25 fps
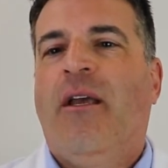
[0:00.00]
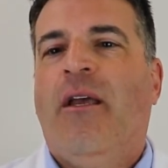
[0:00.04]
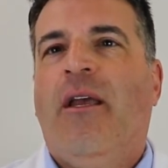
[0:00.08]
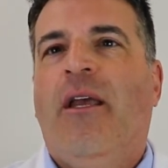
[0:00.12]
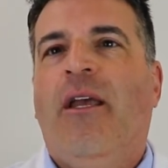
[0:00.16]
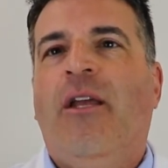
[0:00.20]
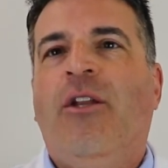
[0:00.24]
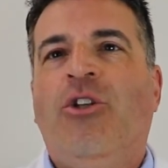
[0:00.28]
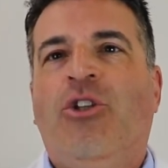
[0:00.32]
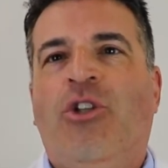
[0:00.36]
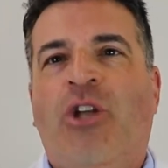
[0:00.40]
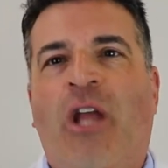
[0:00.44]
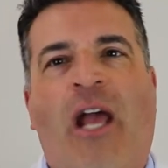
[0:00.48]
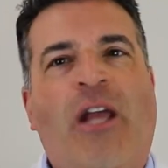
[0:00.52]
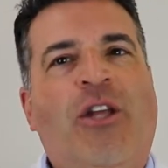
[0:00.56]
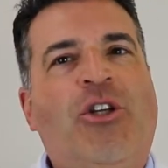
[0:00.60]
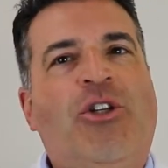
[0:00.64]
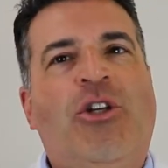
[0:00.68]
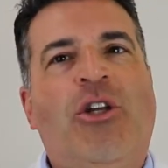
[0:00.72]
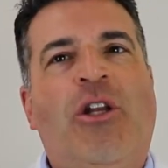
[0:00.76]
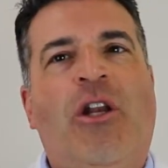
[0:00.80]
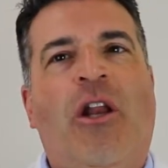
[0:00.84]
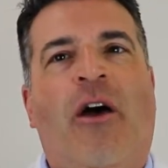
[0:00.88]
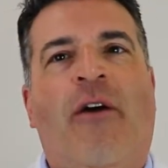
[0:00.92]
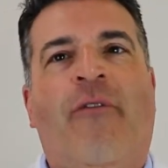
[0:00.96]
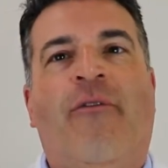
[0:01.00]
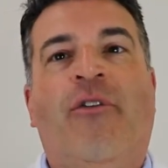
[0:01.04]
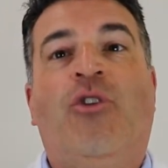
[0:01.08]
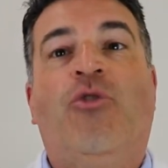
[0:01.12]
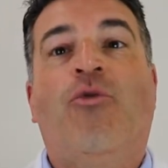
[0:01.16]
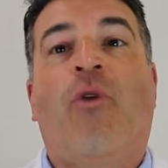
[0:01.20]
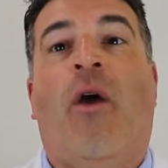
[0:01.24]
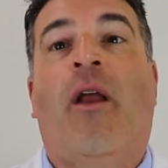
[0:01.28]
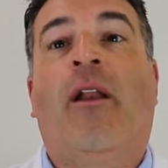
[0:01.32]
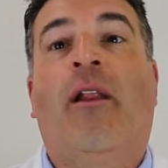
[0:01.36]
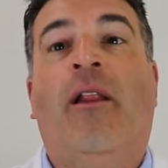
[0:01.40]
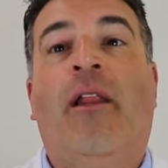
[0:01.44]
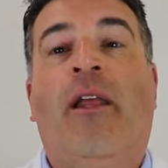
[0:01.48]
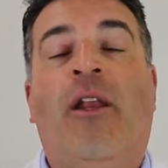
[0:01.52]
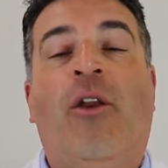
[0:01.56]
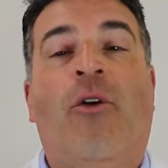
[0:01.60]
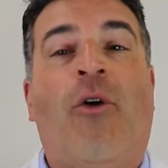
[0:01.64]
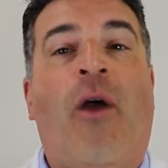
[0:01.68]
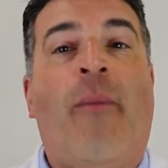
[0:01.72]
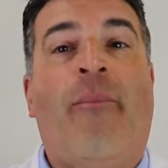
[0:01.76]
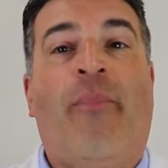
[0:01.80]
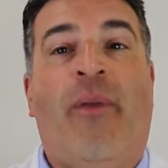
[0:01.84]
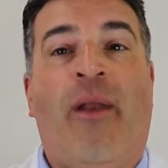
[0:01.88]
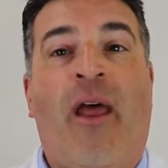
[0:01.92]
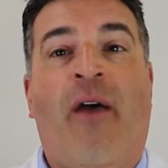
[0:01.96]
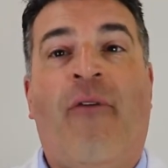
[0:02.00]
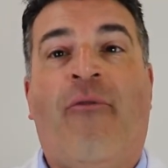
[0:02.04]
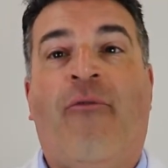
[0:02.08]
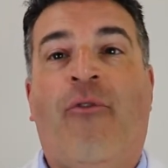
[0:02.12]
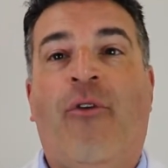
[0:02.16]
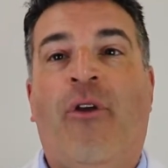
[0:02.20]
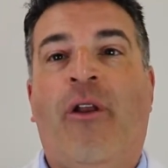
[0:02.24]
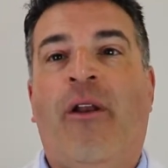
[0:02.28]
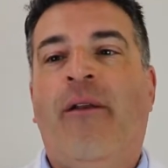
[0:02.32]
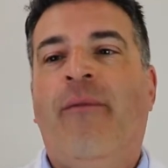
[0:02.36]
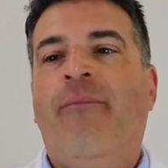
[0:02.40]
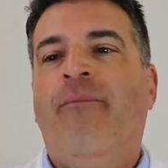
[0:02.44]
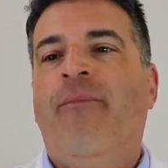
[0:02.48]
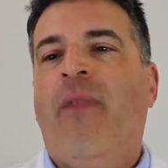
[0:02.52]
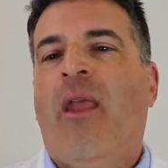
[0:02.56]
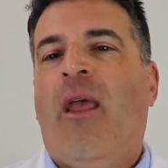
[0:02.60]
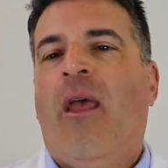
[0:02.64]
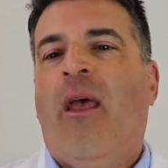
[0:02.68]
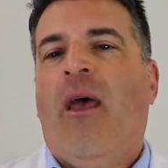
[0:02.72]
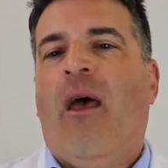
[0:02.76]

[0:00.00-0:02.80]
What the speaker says: injection of adrenaline or epinephrine